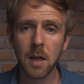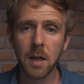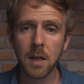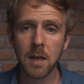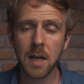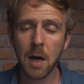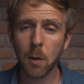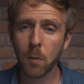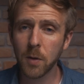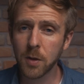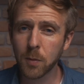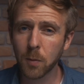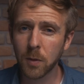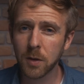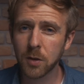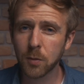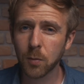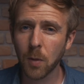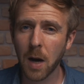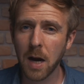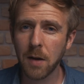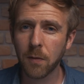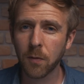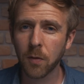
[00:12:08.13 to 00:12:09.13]
Now, which one's
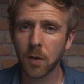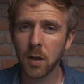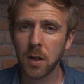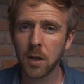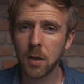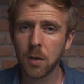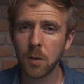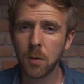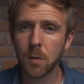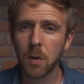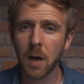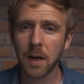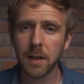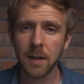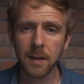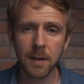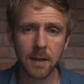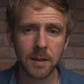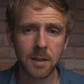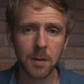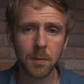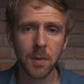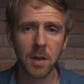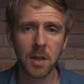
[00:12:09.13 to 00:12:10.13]
right for you? I think
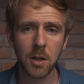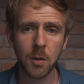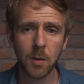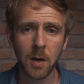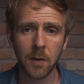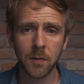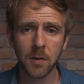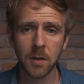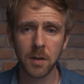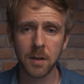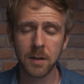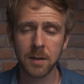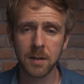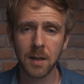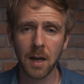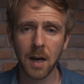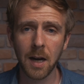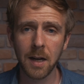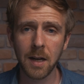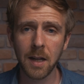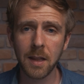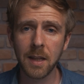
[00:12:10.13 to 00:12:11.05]
that's something you have to decide.